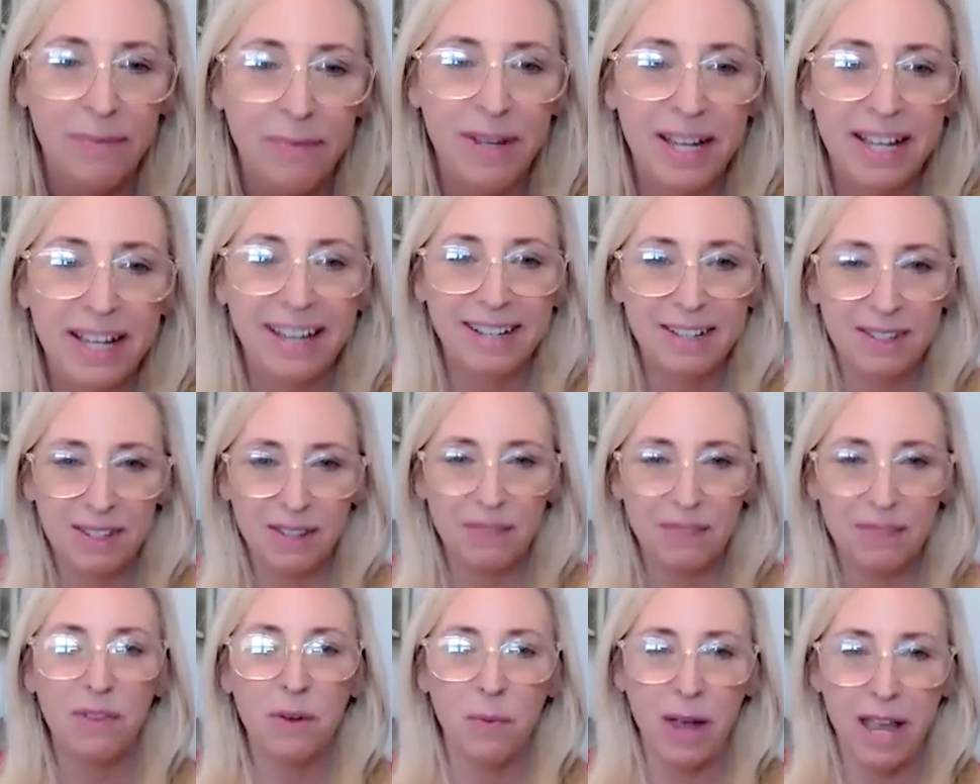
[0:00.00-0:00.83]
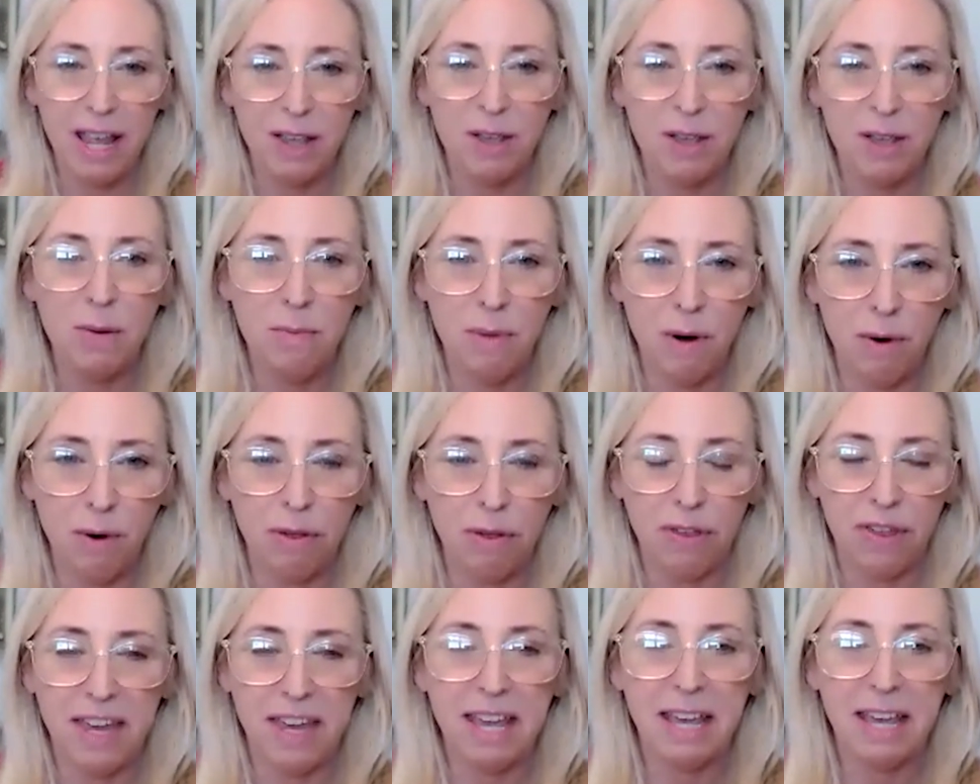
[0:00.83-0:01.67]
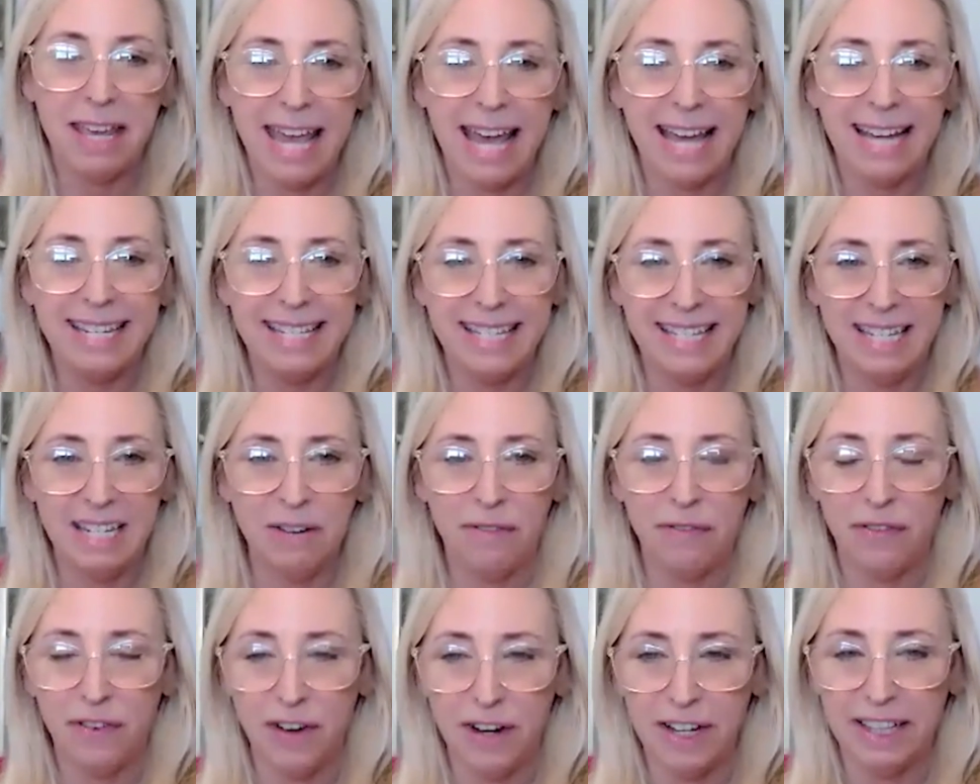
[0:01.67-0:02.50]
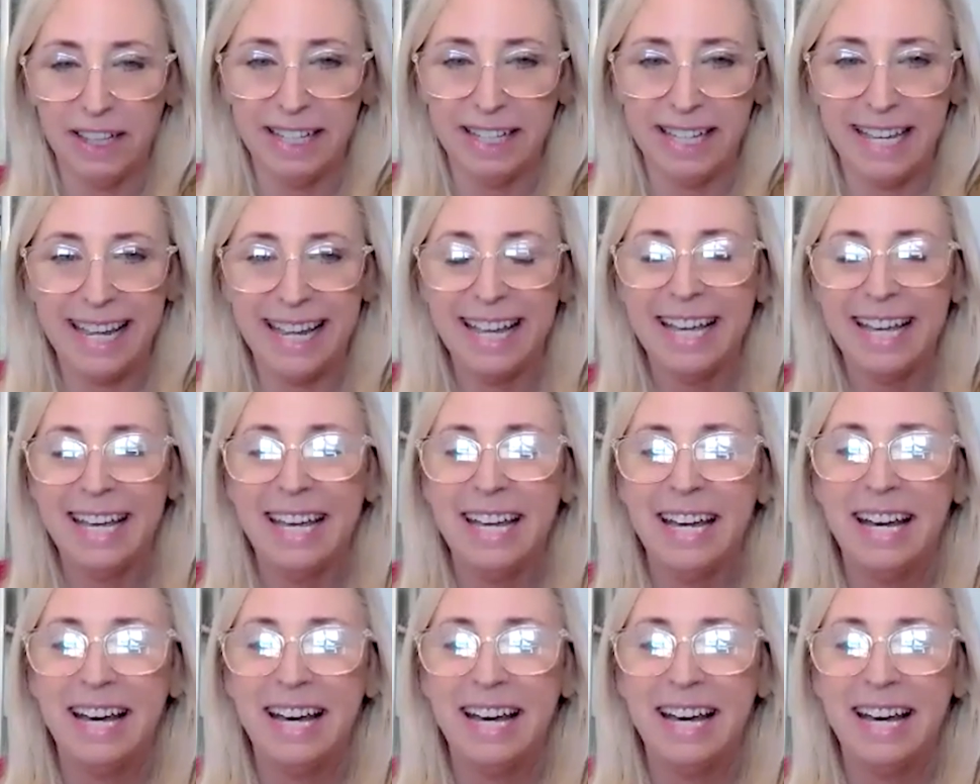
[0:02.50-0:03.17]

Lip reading: because of the way you both think yet differently.